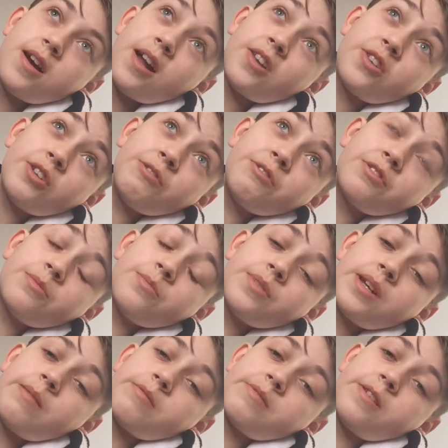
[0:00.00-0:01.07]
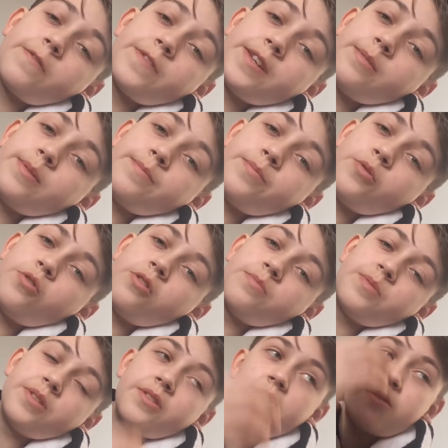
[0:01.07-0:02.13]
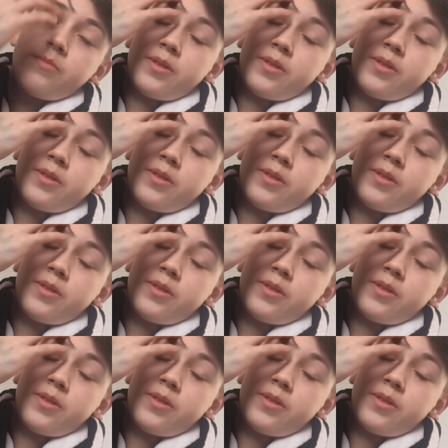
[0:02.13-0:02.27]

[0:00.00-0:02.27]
I do sometimes when I feel a bit bored, but not